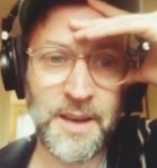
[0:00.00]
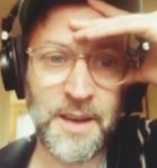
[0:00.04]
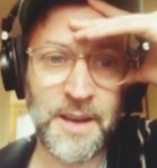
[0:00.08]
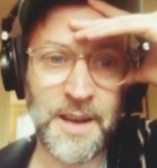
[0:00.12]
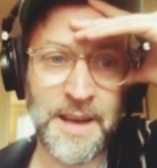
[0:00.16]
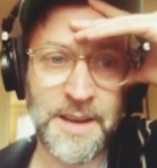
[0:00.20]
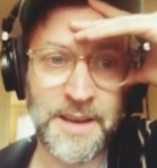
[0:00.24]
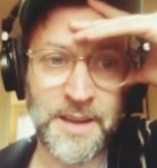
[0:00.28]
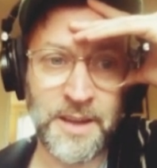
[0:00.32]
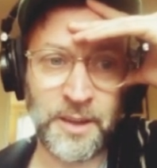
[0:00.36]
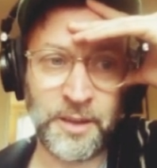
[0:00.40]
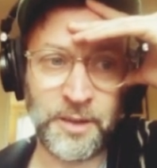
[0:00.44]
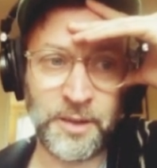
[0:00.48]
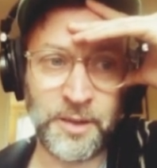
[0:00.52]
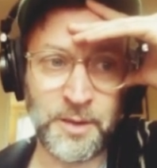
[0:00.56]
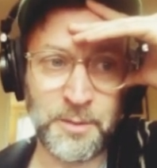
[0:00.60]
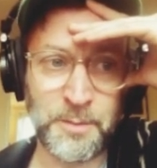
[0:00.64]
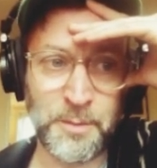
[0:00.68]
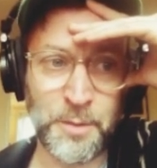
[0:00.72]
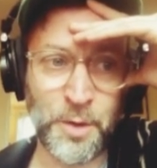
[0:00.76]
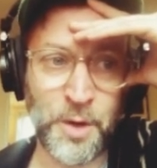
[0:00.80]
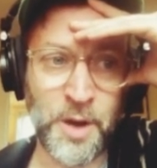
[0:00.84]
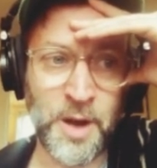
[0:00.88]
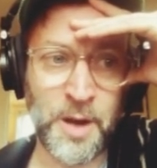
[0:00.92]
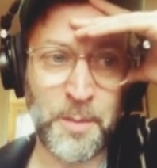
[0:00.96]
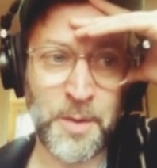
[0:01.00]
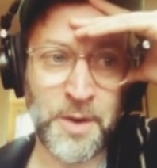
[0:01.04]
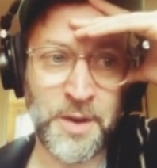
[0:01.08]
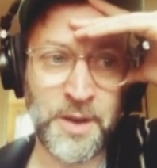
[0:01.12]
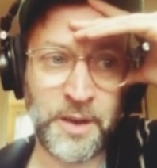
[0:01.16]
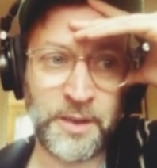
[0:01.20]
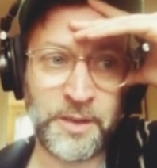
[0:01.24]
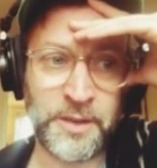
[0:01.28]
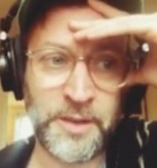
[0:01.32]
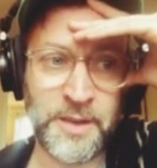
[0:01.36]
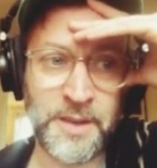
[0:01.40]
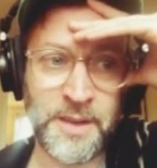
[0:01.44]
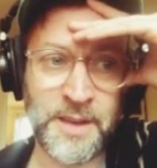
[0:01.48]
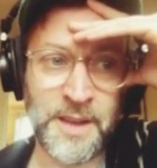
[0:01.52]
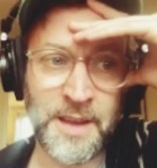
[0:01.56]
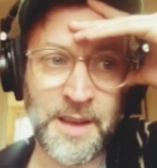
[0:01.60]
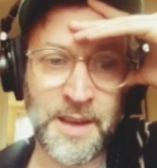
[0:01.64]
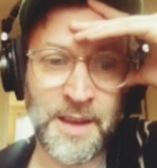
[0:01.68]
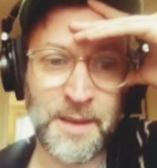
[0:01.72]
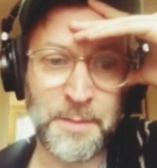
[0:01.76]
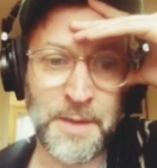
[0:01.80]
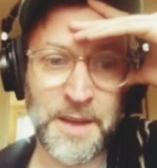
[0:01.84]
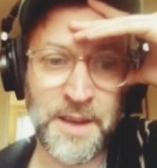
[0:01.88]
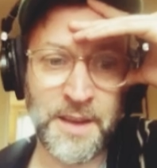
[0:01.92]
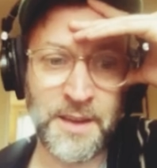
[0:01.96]
Adding some more harmonics in
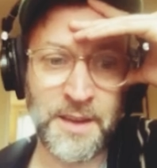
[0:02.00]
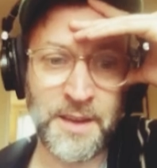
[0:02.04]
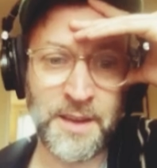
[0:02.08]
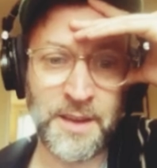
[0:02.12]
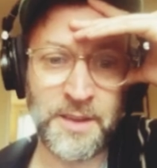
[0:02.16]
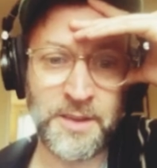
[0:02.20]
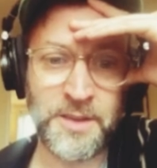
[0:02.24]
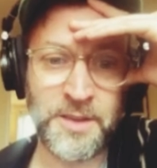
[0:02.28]
there, making it